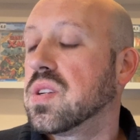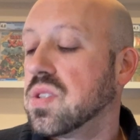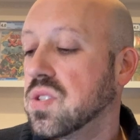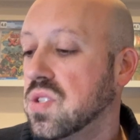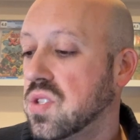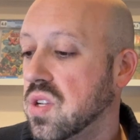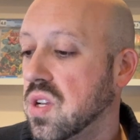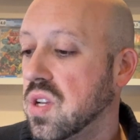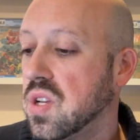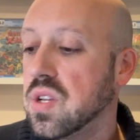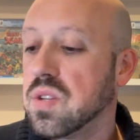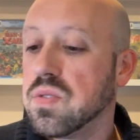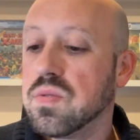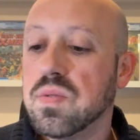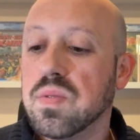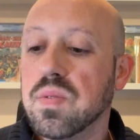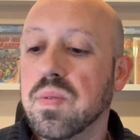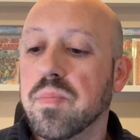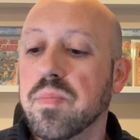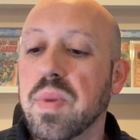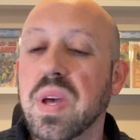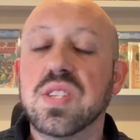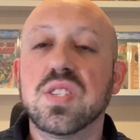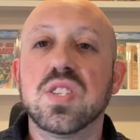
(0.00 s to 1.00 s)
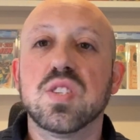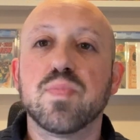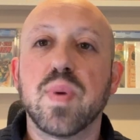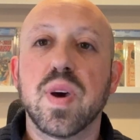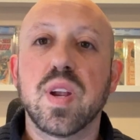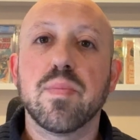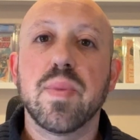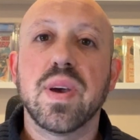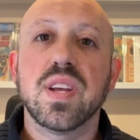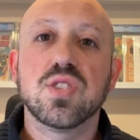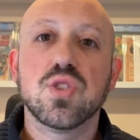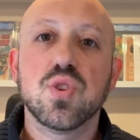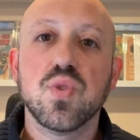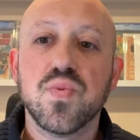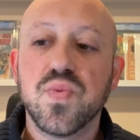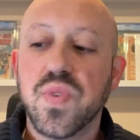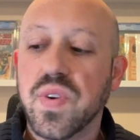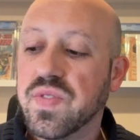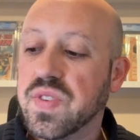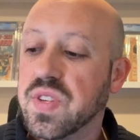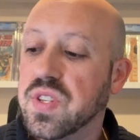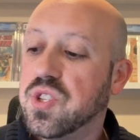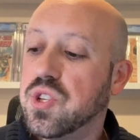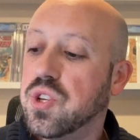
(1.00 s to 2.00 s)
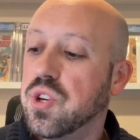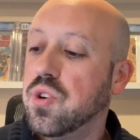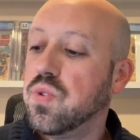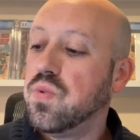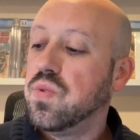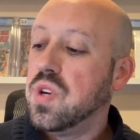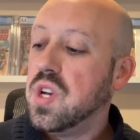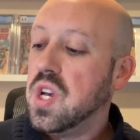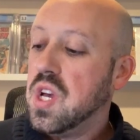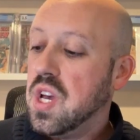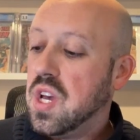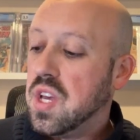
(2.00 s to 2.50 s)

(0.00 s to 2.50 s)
It's, Amazing Spider-Man 252.